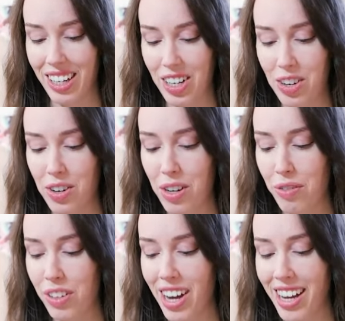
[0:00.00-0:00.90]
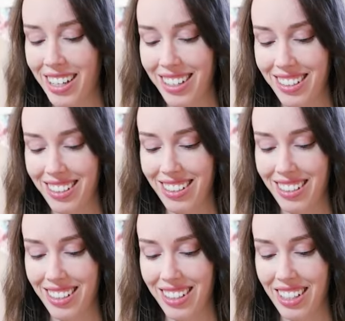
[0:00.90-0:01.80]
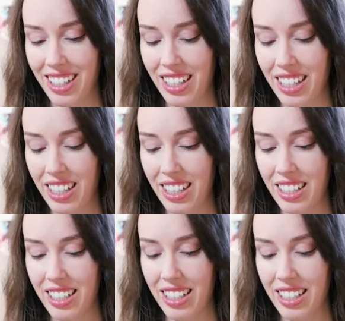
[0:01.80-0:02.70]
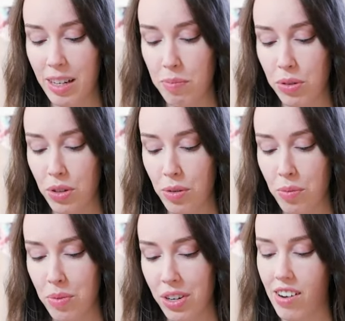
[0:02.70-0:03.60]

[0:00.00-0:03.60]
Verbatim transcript: Cutiefly. Skiploom.